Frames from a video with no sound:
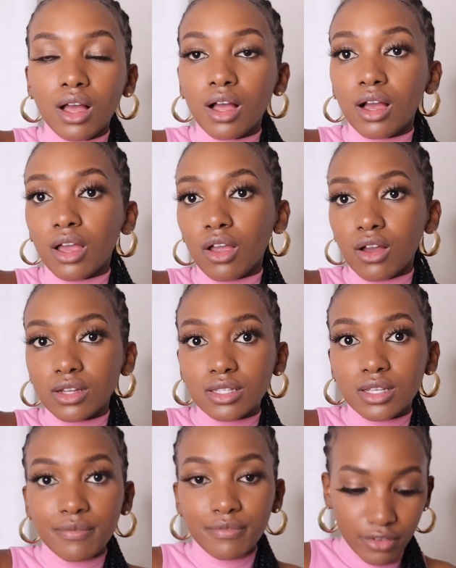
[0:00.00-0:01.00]
I got
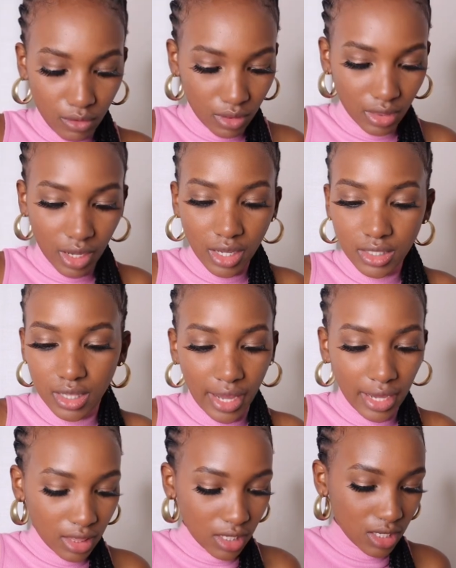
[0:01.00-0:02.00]
some few things
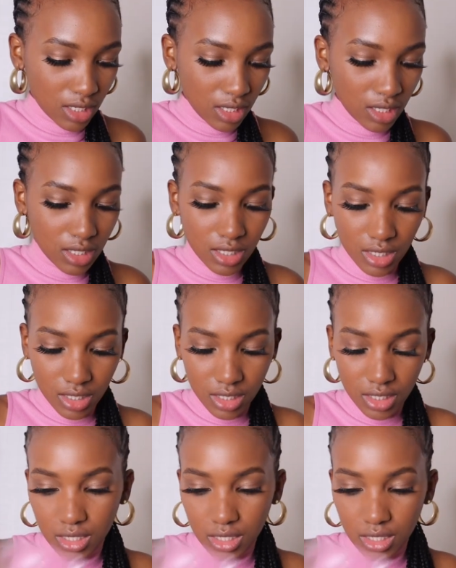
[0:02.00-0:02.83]
like this.